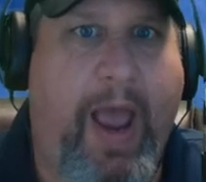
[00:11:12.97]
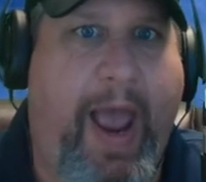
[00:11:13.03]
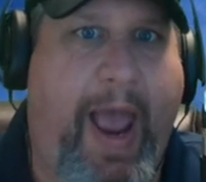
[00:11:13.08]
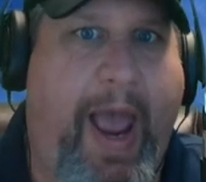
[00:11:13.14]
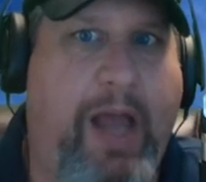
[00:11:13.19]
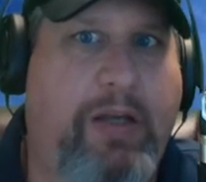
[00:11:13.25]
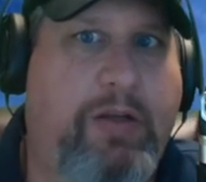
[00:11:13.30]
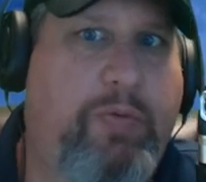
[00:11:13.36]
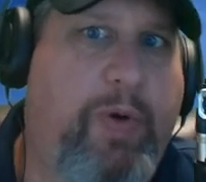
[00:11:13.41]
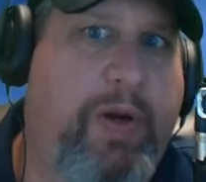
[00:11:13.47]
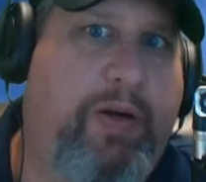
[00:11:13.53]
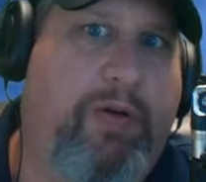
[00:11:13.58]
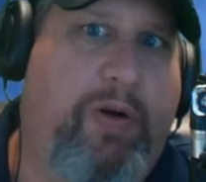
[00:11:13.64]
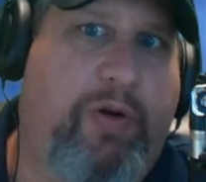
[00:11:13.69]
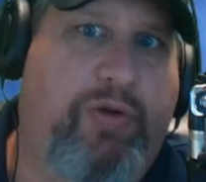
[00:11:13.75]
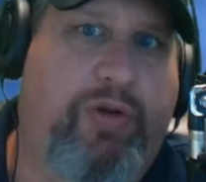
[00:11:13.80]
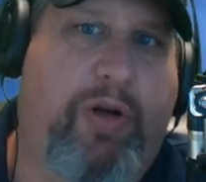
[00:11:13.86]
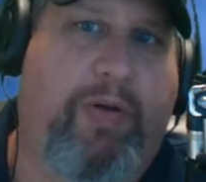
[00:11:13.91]
As we
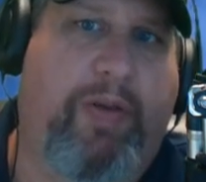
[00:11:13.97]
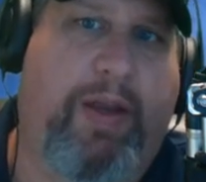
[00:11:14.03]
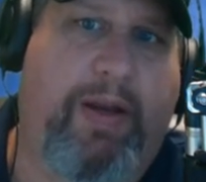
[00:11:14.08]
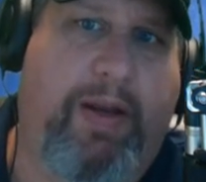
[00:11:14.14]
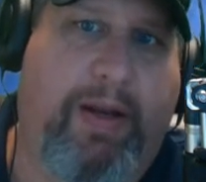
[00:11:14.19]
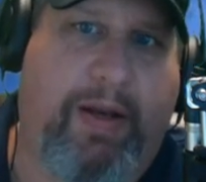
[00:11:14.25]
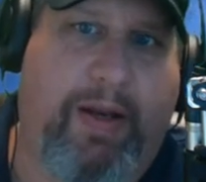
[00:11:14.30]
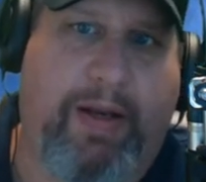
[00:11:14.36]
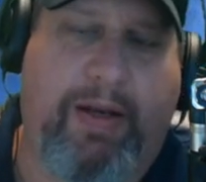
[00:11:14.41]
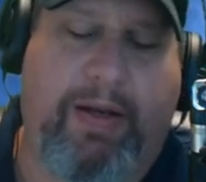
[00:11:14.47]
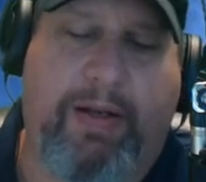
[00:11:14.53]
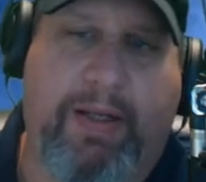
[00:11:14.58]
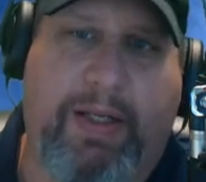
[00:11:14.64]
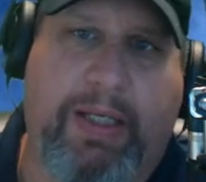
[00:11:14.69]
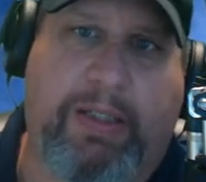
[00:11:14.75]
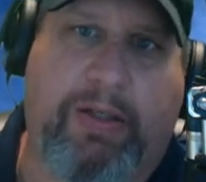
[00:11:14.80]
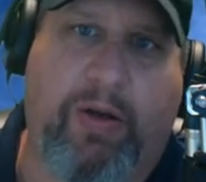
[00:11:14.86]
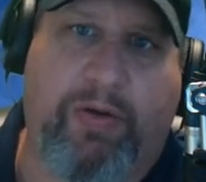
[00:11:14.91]
grow show, and
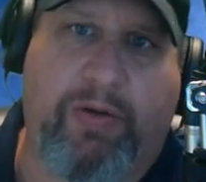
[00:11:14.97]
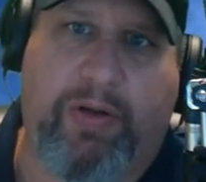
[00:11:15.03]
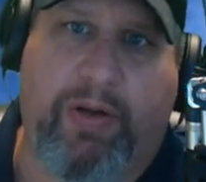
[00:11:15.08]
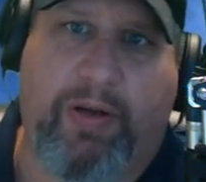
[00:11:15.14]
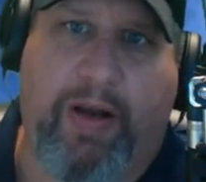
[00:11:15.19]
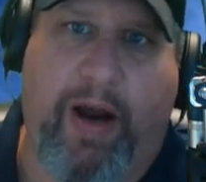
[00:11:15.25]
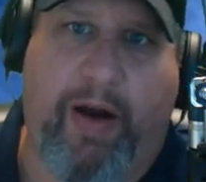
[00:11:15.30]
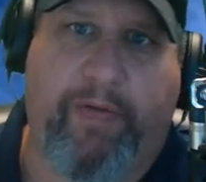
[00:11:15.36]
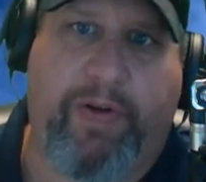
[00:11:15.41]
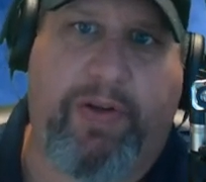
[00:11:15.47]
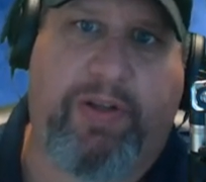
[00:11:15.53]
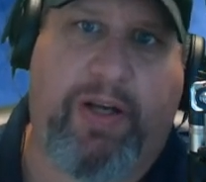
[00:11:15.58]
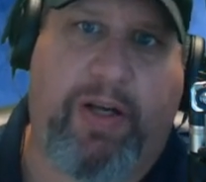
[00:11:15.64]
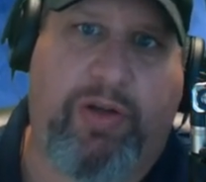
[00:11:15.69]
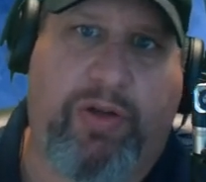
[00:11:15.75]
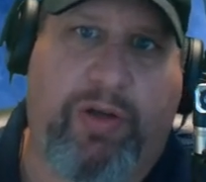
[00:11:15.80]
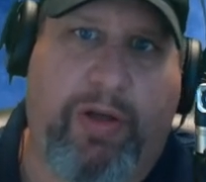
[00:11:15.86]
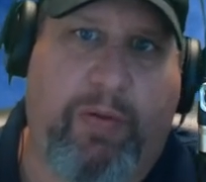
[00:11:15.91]
this goes to the
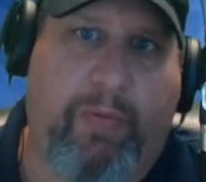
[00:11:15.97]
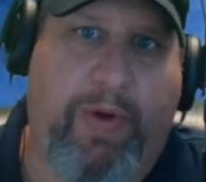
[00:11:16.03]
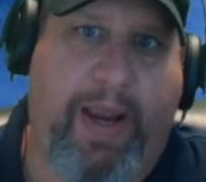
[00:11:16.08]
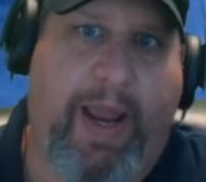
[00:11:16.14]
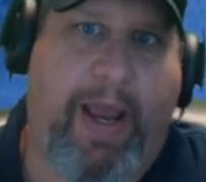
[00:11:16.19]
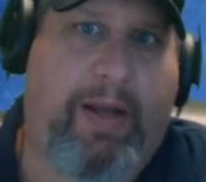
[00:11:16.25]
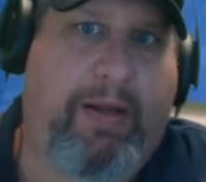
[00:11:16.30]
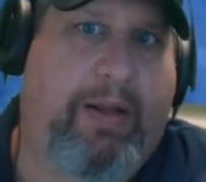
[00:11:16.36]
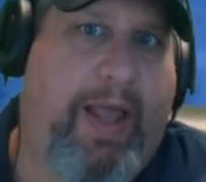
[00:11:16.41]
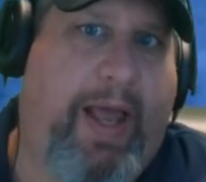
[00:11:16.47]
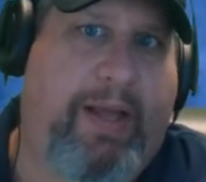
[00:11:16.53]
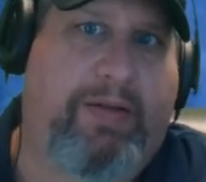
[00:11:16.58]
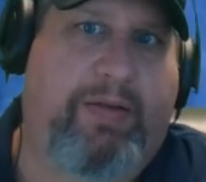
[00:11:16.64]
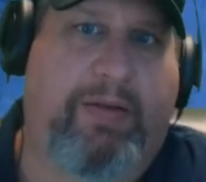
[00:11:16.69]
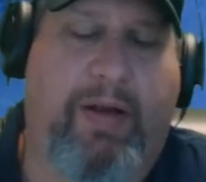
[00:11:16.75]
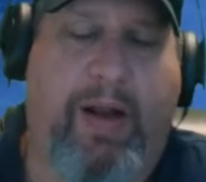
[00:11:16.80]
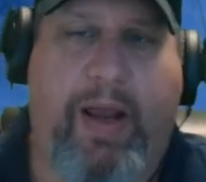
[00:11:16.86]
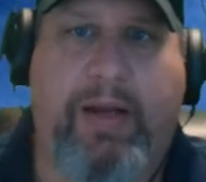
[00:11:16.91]
conversation that we had
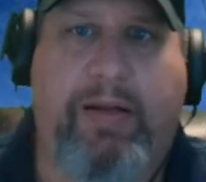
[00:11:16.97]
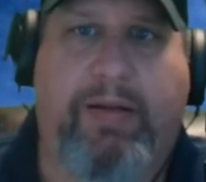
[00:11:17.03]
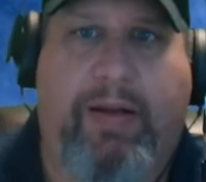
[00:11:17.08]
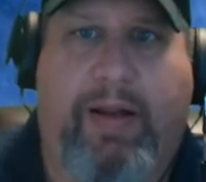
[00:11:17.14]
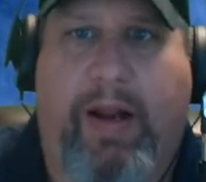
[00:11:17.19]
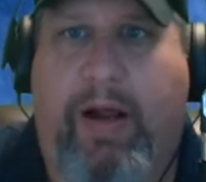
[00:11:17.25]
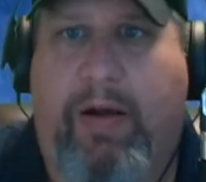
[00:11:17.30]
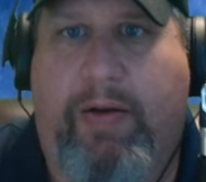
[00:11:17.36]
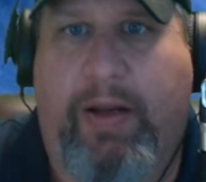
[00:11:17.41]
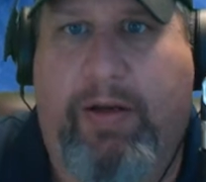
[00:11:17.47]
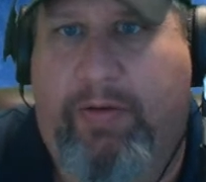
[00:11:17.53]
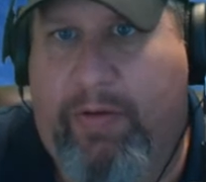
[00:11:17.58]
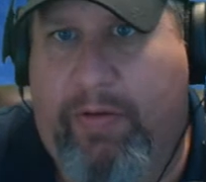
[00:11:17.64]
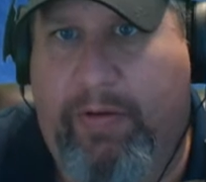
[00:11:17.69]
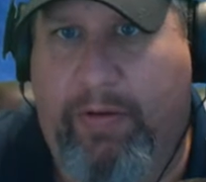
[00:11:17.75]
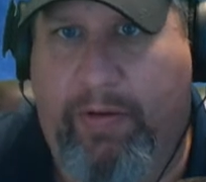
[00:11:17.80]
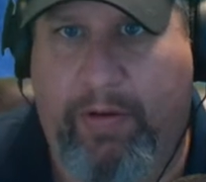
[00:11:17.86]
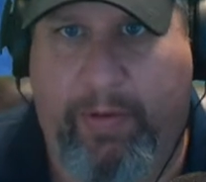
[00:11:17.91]
last night that I'll get
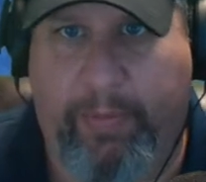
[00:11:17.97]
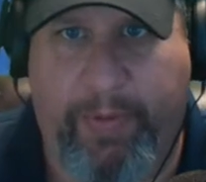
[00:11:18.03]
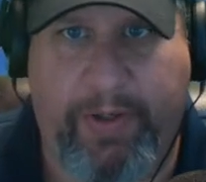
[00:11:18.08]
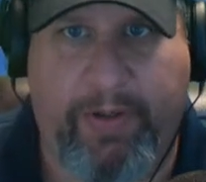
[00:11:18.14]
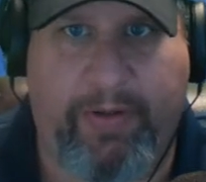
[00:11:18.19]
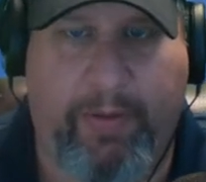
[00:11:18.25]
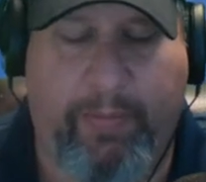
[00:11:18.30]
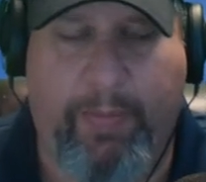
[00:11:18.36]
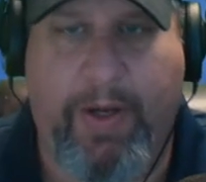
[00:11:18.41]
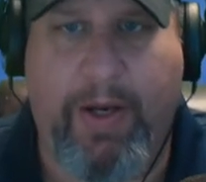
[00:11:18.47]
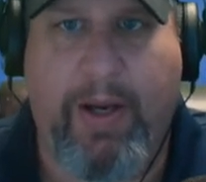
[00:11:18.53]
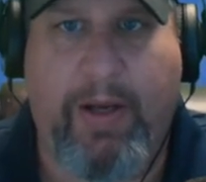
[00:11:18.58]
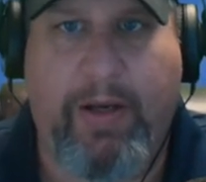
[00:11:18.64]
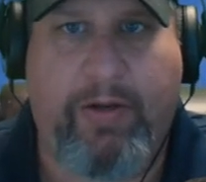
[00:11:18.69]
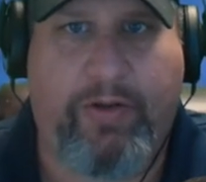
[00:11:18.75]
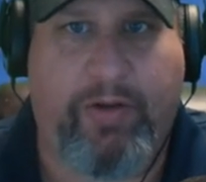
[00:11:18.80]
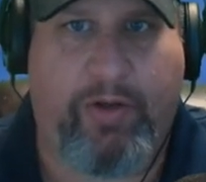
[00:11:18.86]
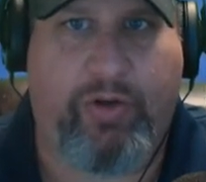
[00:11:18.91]
to in a little bit, some
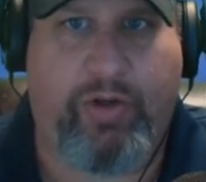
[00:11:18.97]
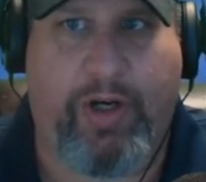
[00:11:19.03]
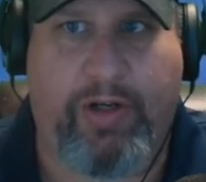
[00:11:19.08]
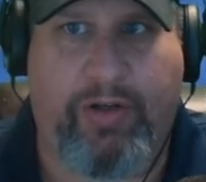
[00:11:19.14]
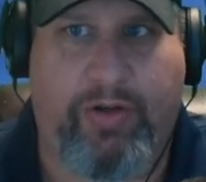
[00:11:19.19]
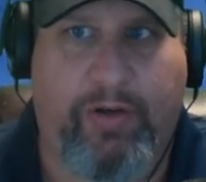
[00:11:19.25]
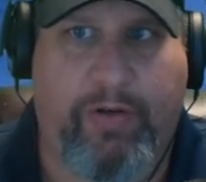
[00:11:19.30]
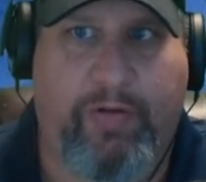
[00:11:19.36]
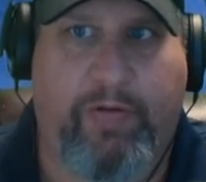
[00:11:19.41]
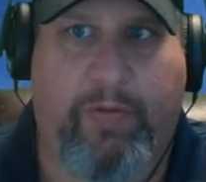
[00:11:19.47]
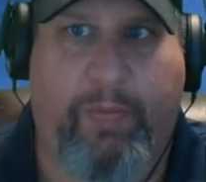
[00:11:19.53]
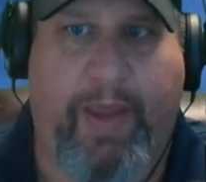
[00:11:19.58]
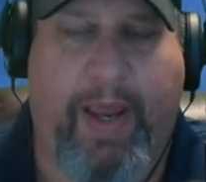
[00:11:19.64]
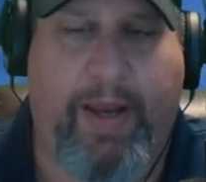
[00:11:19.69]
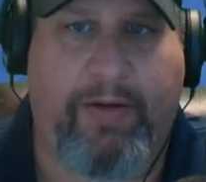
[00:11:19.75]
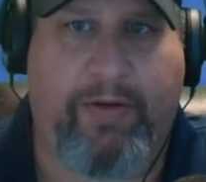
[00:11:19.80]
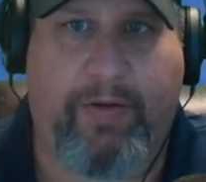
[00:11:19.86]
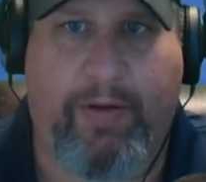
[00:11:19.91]
suggestions from
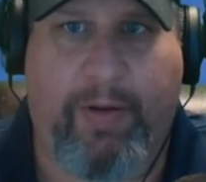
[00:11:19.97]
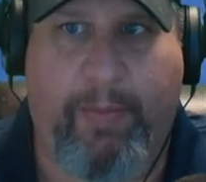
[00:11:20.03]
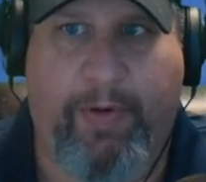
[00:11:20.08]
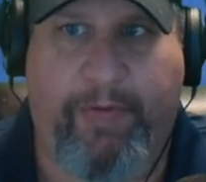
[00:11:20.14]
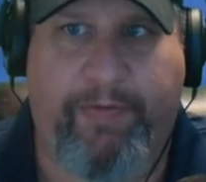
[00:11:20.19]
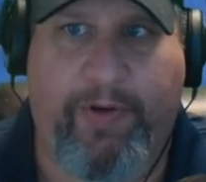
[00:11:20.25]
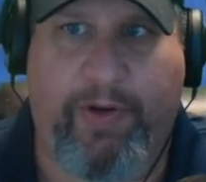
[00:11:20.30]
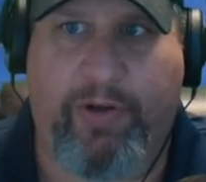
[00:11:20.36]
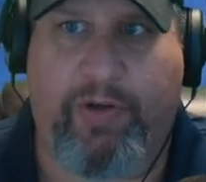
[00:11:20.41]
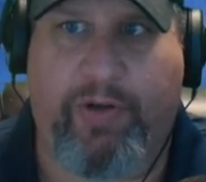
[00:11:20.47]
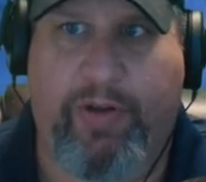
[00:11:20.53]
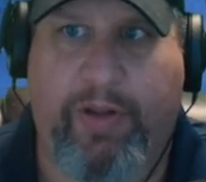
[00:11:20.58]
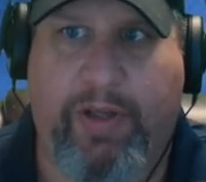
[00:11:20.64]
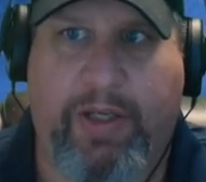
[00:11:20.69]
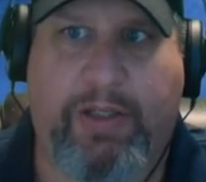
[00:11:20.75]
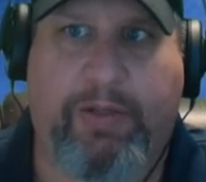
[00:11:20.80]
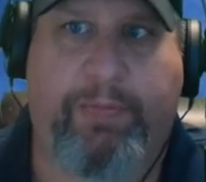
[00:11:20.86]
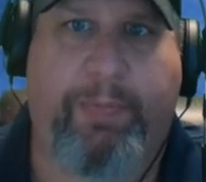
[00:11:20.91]
that. So let me finish
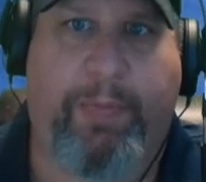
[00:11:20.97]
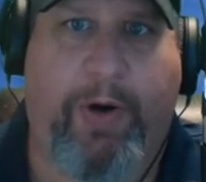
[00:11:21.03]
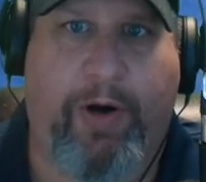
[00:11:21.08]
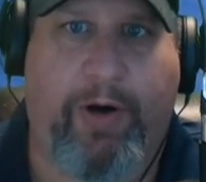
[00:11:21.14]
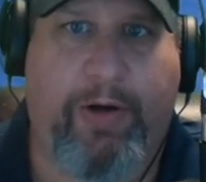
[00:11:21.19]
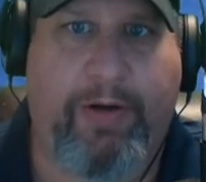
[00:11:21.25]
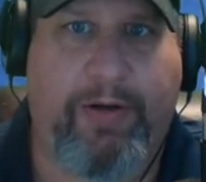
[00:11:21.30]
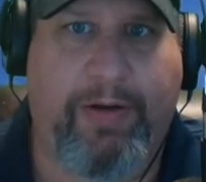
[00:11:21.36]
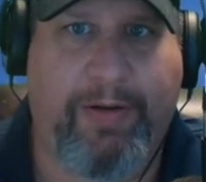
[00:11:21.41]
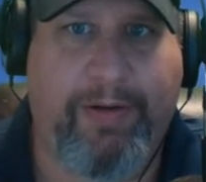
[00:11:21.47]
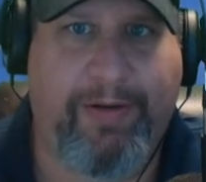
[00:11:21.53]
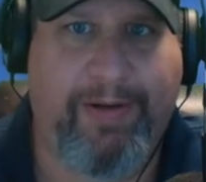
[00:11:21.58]
this part,